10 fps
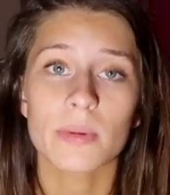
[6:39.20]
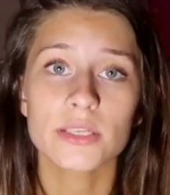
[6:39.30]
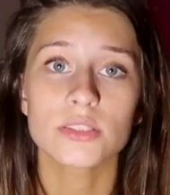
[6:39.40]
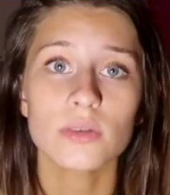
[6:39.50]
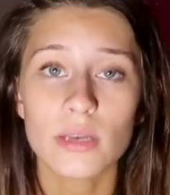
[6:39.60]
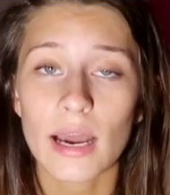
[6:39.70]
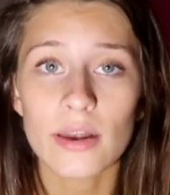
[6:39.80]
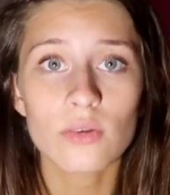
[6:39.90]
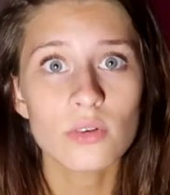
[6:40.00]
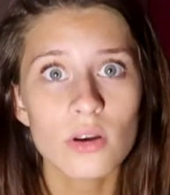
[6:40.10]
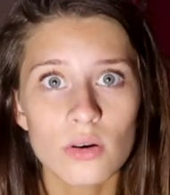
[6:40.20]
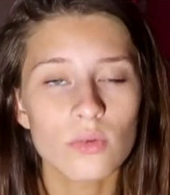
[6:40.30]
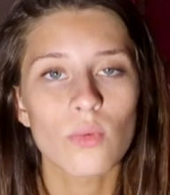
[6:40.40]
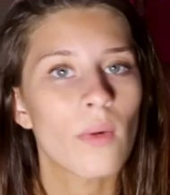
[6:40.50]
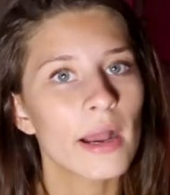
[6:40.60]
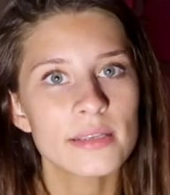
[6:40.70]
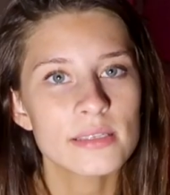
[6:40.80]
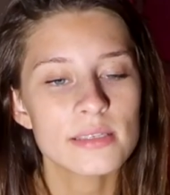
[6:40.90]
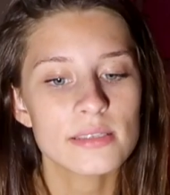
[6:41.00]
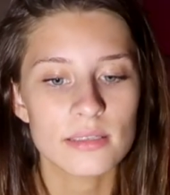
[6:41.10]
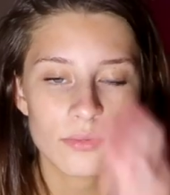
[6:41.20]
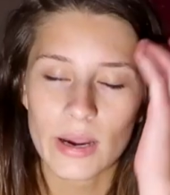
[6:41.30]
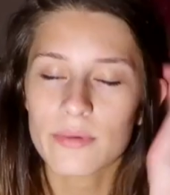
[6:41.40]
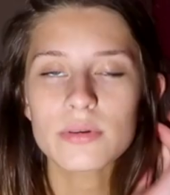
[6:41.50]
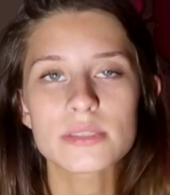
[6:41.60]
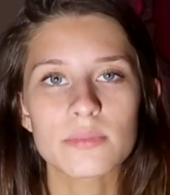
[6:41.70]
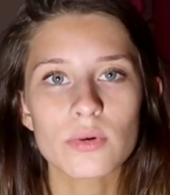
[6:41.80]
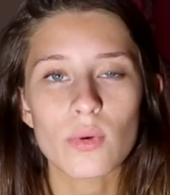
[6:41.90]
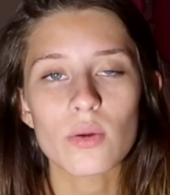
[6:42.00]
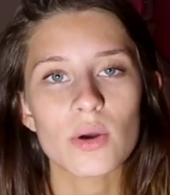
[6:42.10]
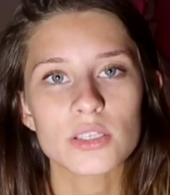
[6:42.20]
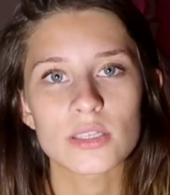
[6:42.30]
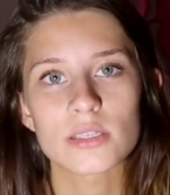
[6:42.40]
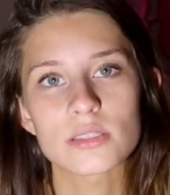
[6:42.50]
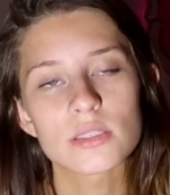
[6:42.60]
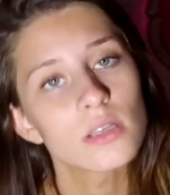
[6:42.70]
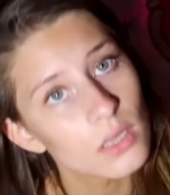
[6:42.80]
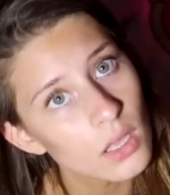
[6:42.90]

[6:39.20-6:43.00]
What am I doing? I don't know. Why is this? Why would someone want to watch this?